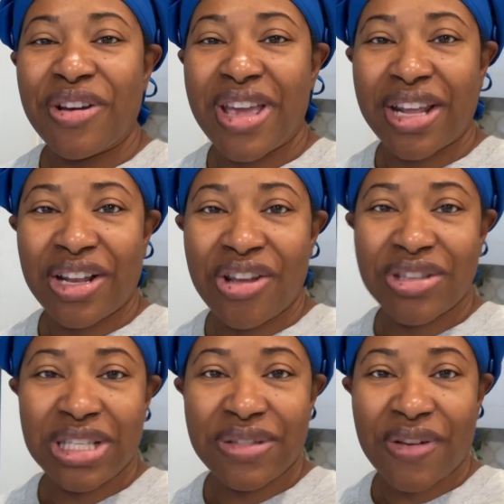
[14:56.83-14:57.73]
ahead and
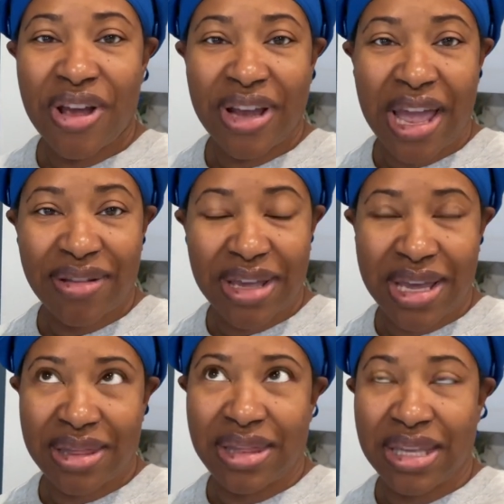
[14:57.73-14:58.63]
close this vlog out
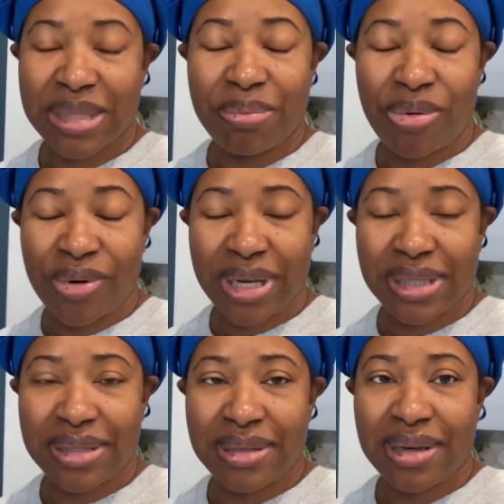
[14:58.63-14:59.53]
at this
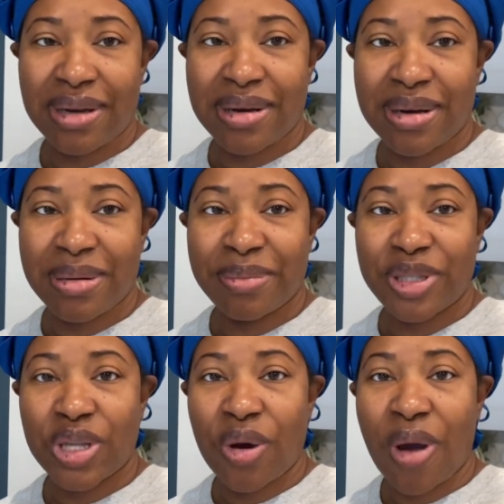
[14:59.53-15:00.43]
point. Um,
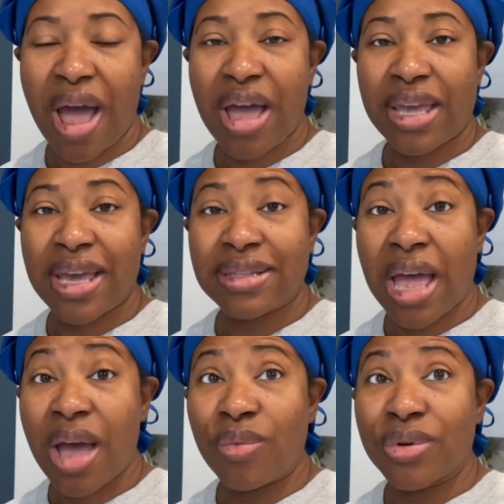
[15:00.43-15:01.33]
so I guess
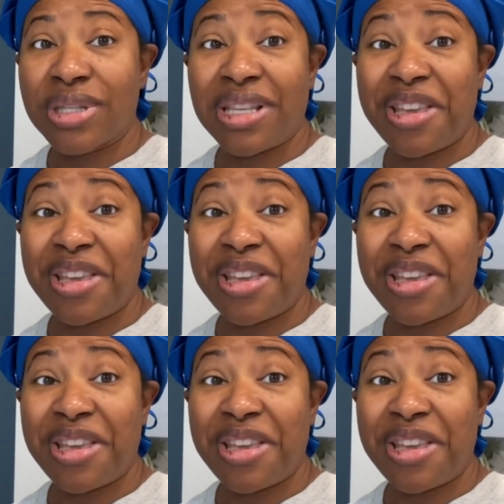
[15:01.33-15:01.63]
I will see